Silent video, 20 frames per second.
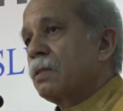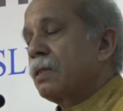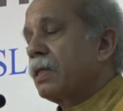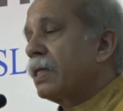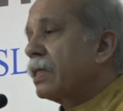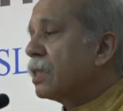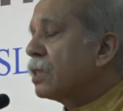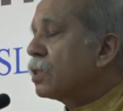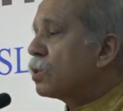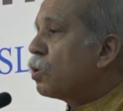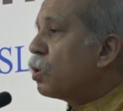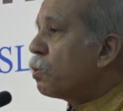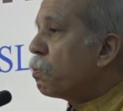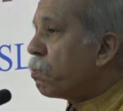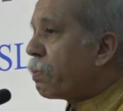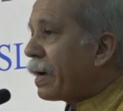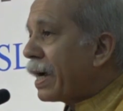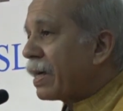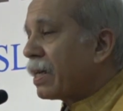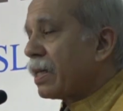let us go
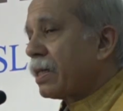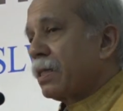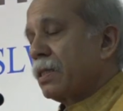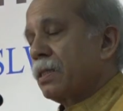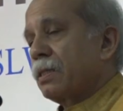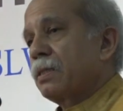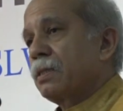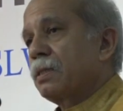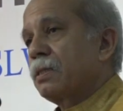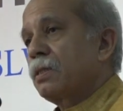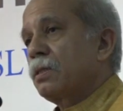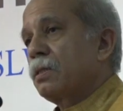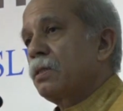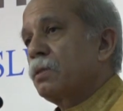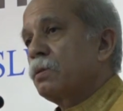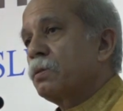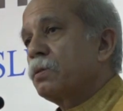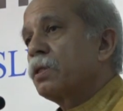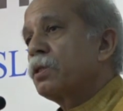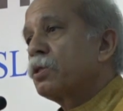back
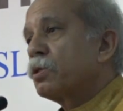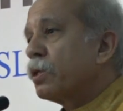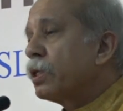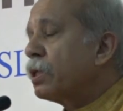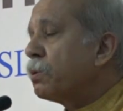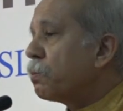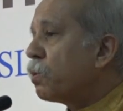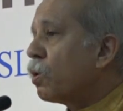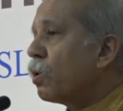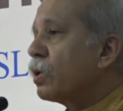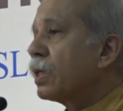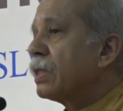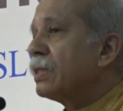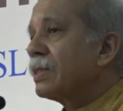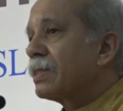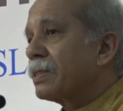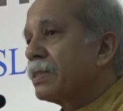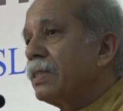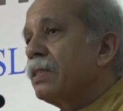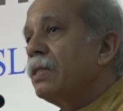to the drawing board and
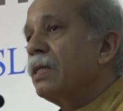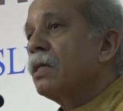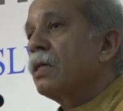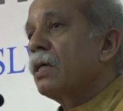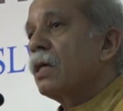see